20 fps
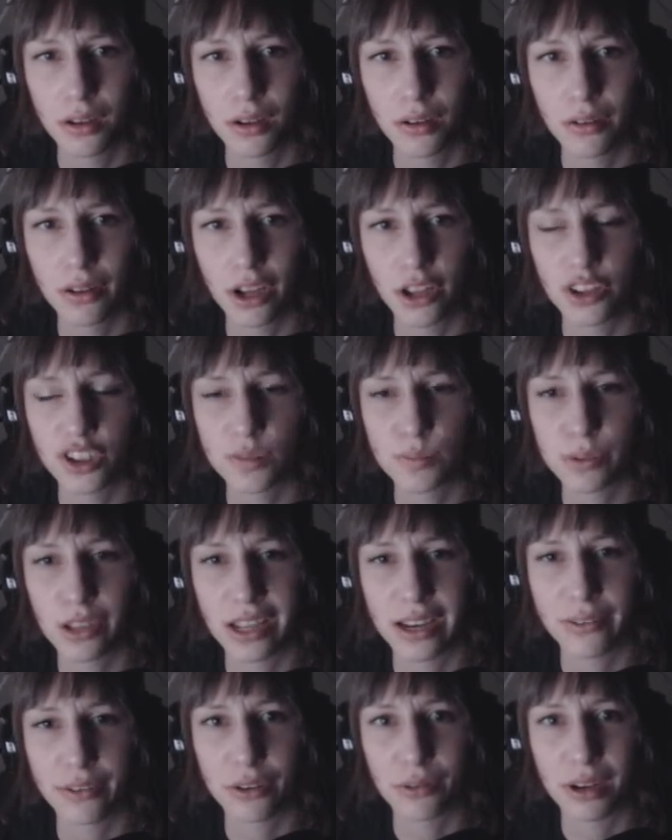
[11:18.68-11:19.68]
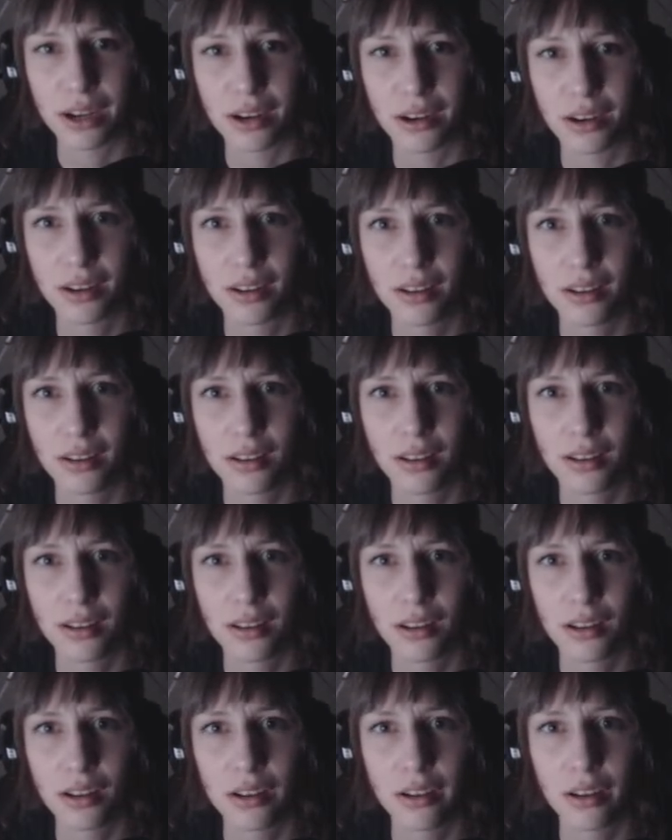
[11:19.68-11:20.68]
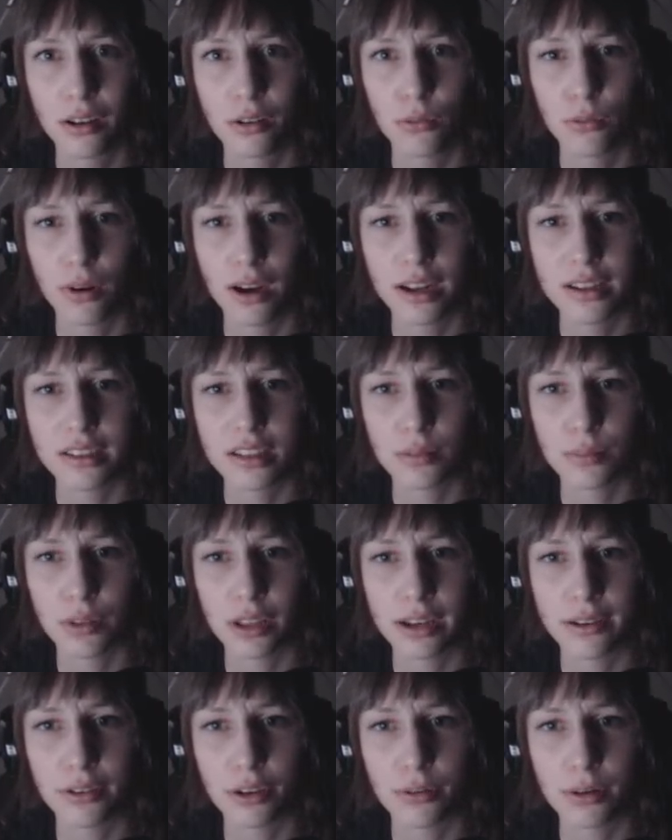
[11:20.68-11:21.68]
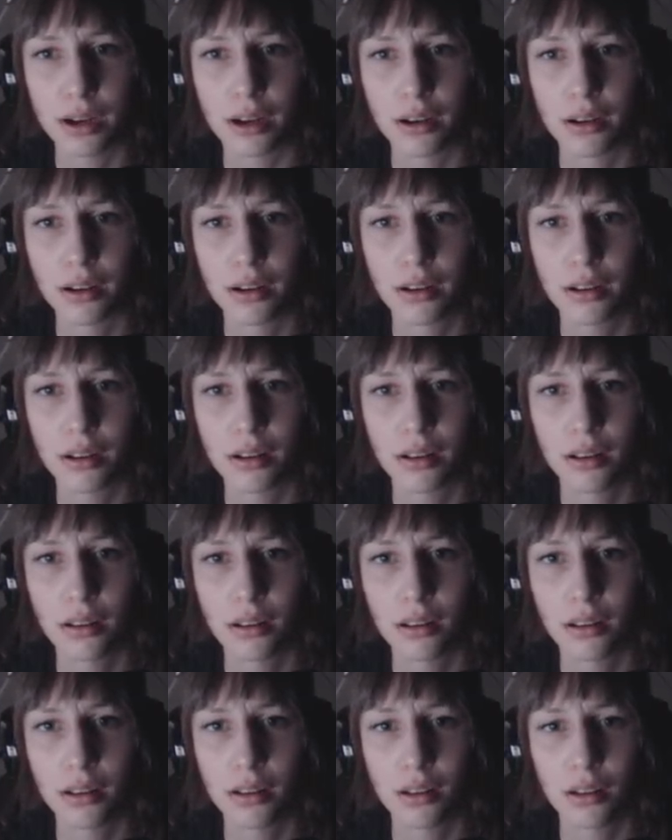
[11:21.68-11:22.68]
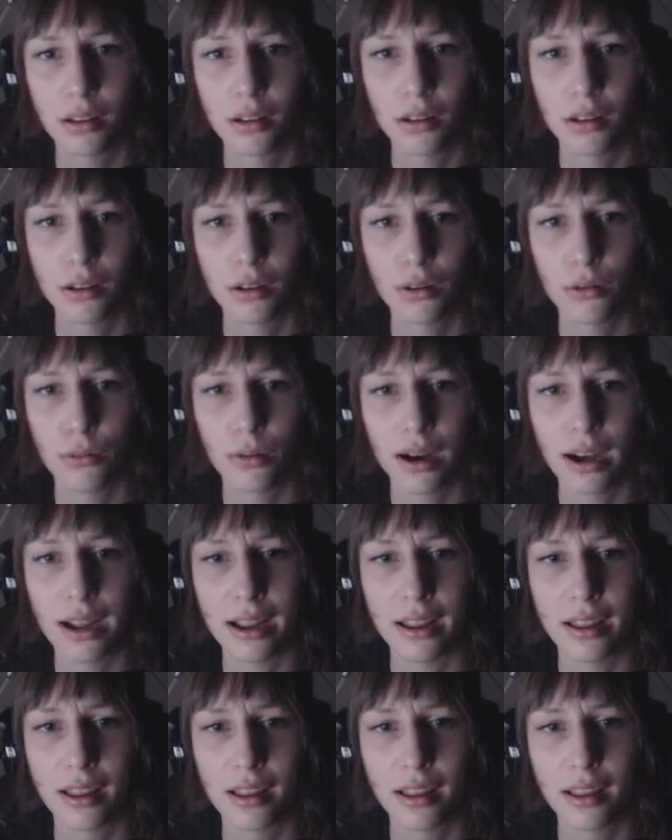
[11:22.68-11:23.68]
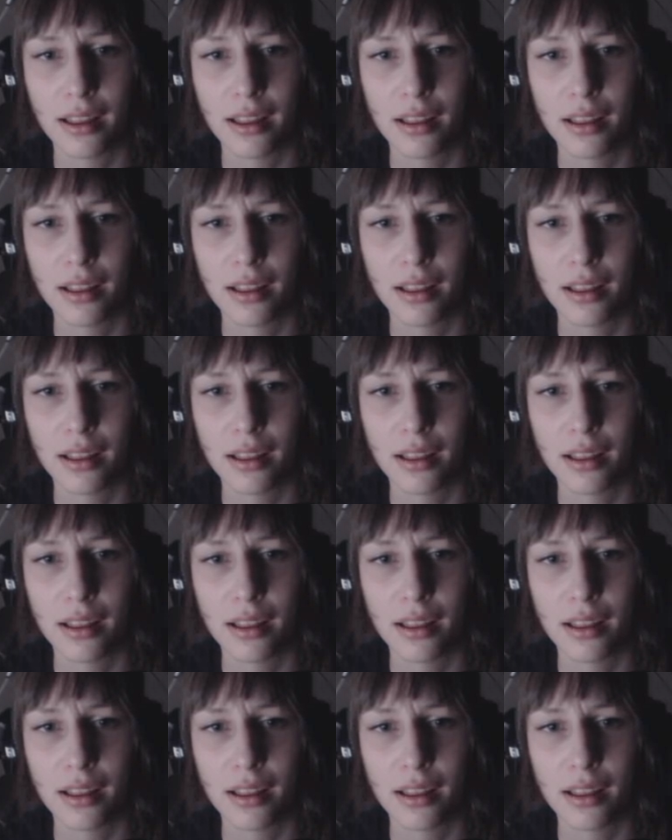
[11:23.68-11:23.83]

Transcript: Oh god, there's blood everywhere. Why is there blood everywhere? Why?